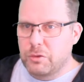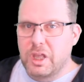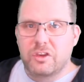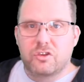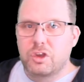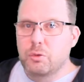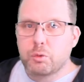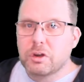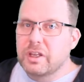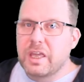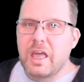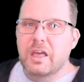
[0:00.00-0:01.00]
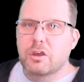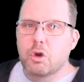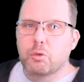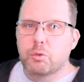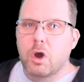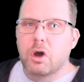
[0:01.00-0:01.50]
You really can't
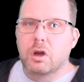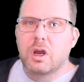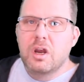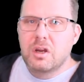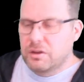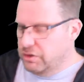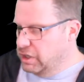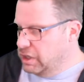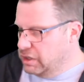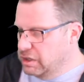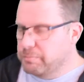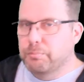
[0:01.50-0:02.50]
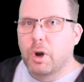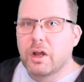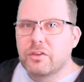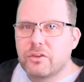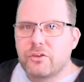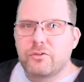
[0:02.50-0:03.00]
go wrong. The
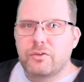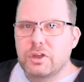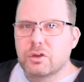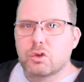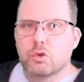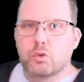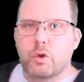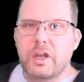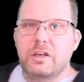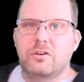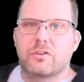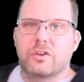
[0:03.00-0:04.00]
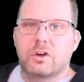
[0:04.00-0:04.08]
buttons feel great.